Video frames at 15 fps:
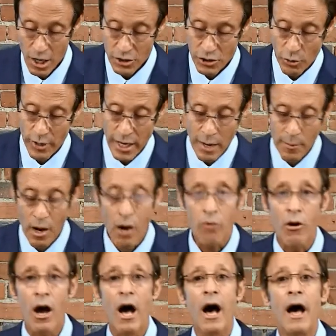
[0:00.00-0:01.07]
So an
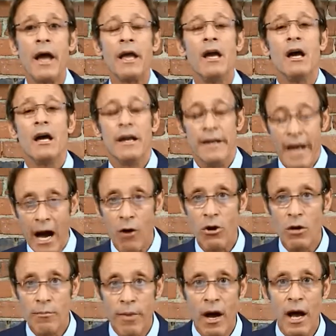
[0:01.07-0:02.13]
MRI, now
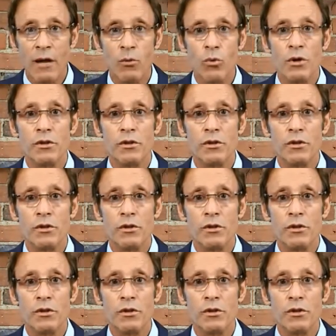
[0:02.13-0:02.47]
combined